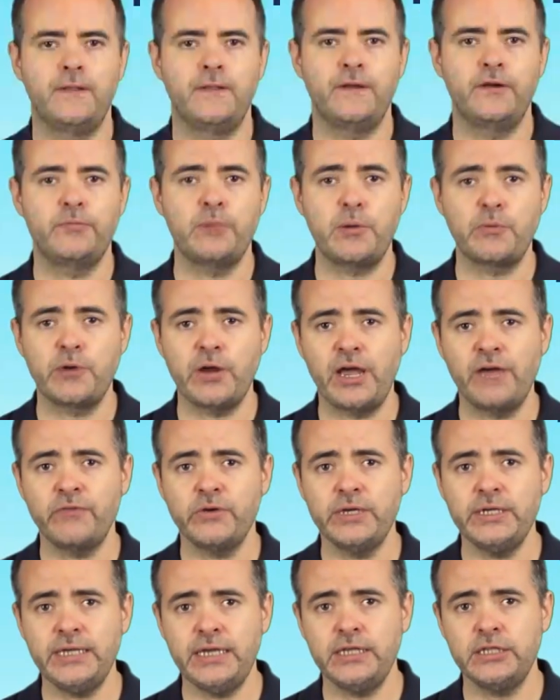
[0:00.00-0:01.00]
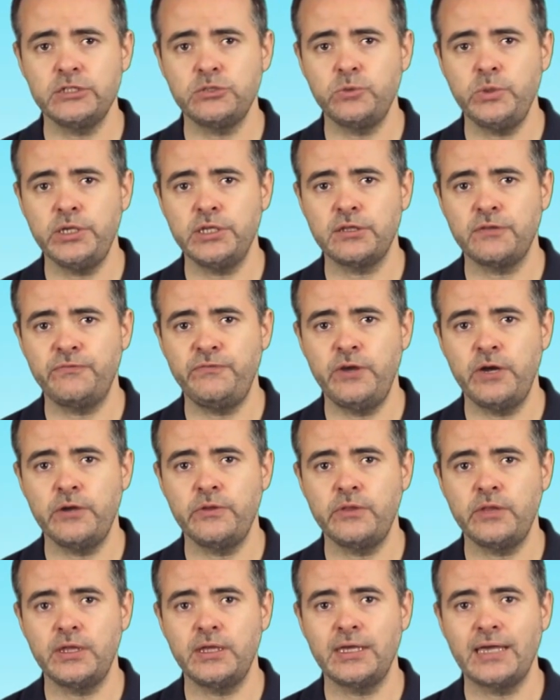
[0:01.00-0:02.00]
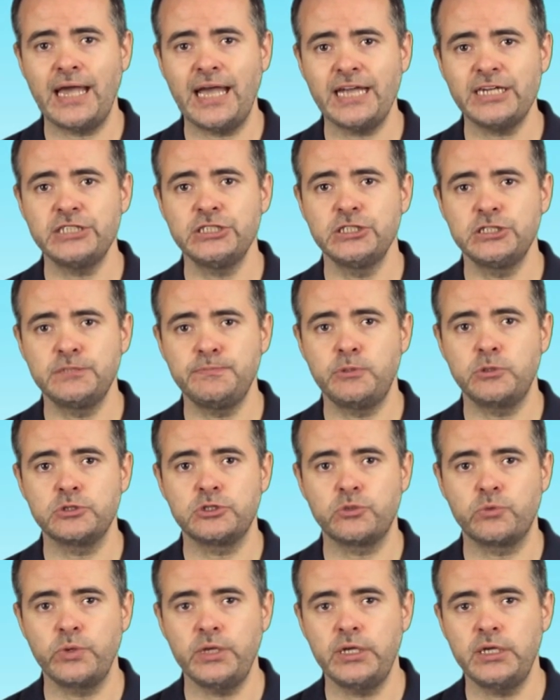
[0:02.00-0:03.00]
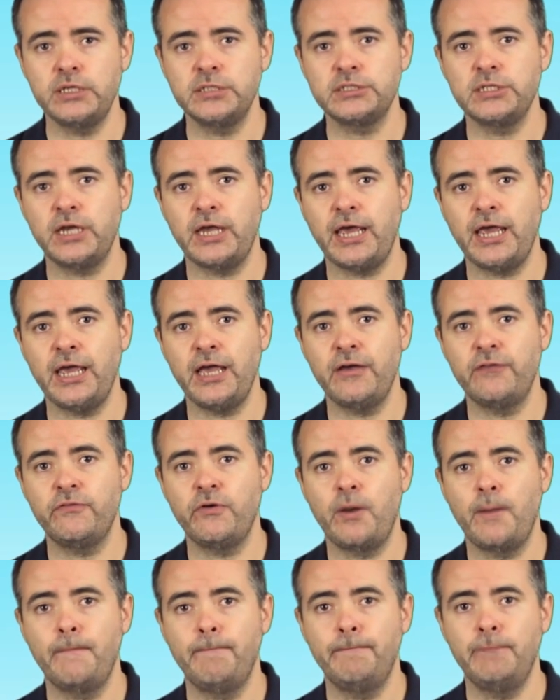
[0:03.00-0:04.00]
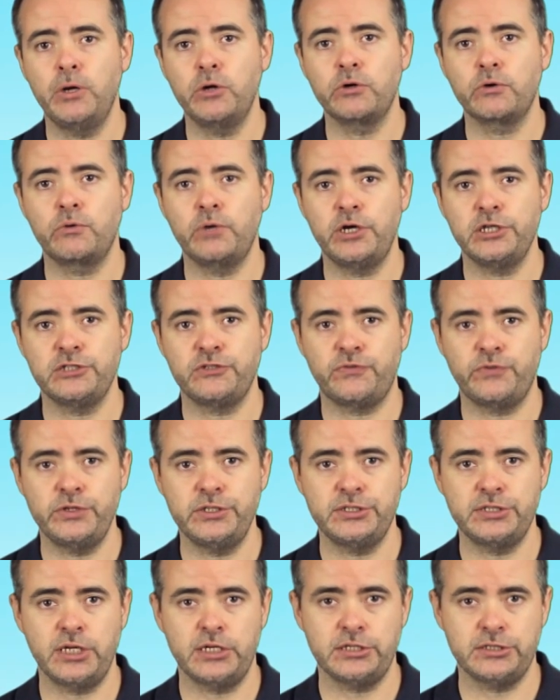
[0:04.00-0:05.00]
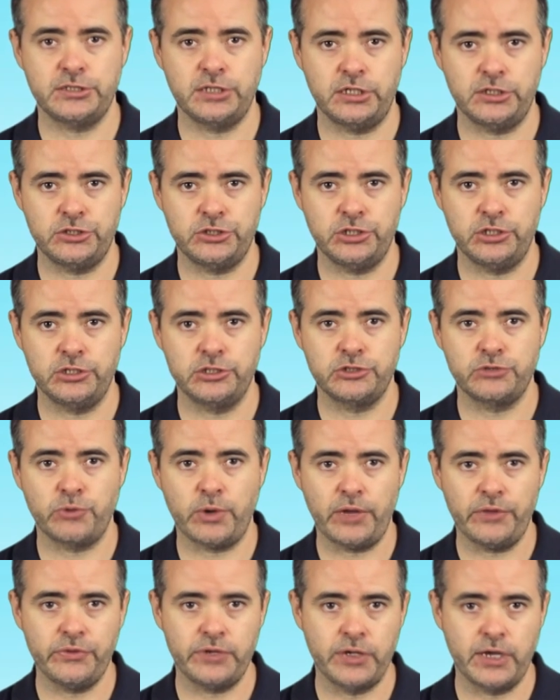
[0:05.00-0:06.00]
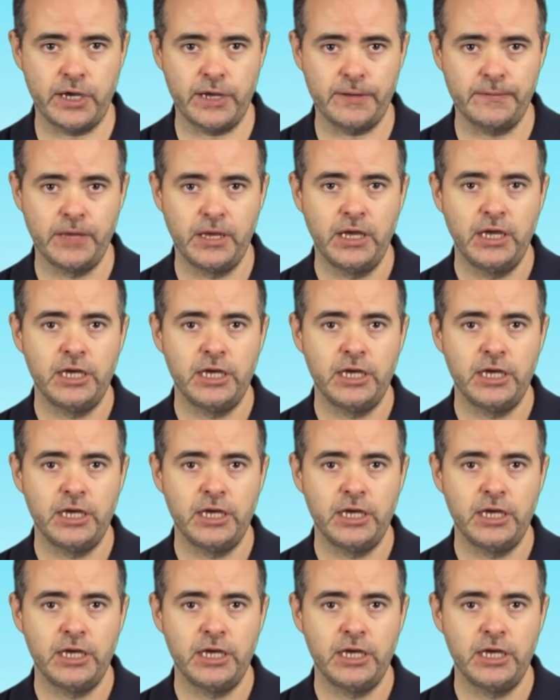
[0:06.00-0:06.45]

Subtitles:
Remember, every day this week at the fair, the Action Sports Arena is going to have motocross freestyle stunt shows throughout the day,